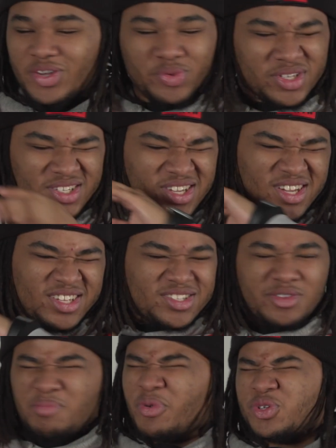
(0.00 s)
It was
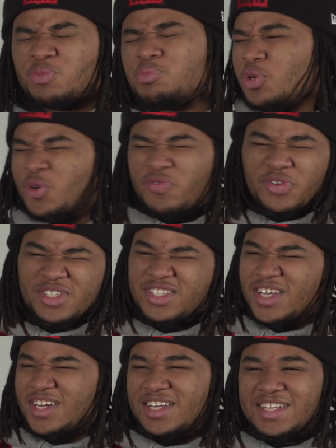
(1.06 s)
the most beautiful
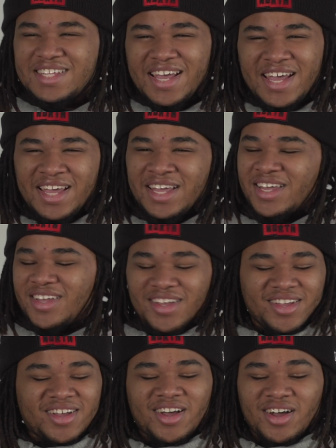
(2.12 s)
sunny day.
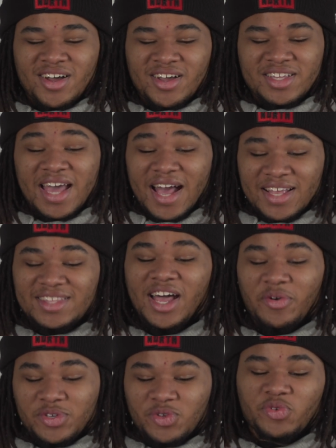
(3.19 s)
Yeah, that
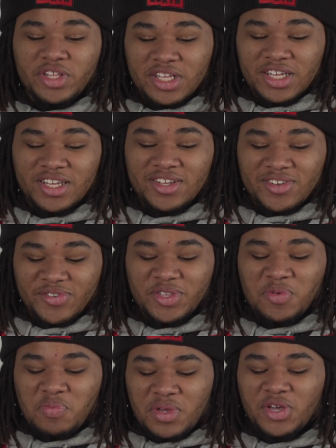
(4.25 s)
was a really, really
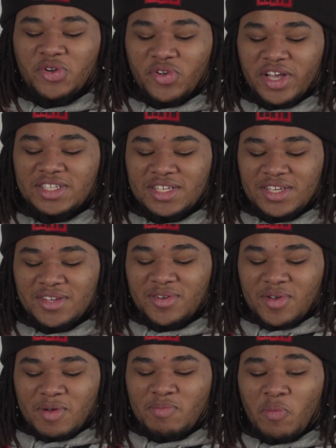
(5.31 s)
big, crazy
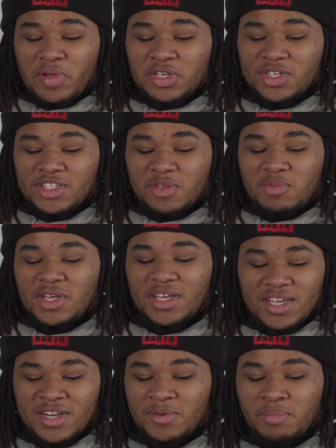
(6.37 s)
moment just to be
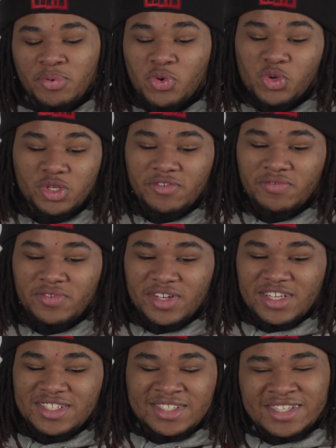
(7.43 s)
in a pool of
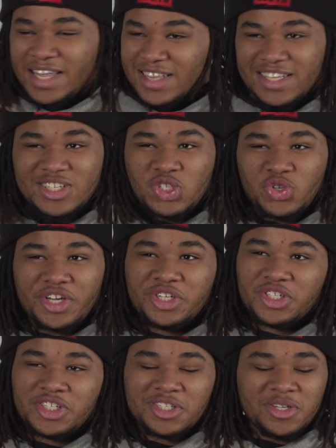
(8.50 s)
technically
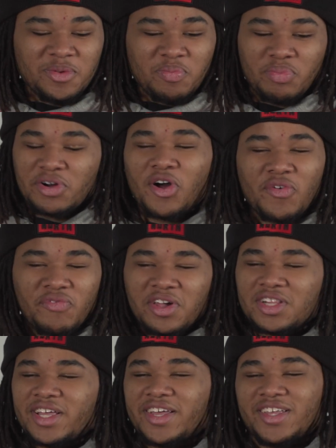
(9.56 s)
strangers, but it all
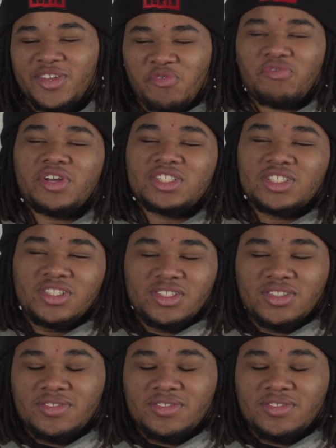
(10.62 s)
felt like your friends.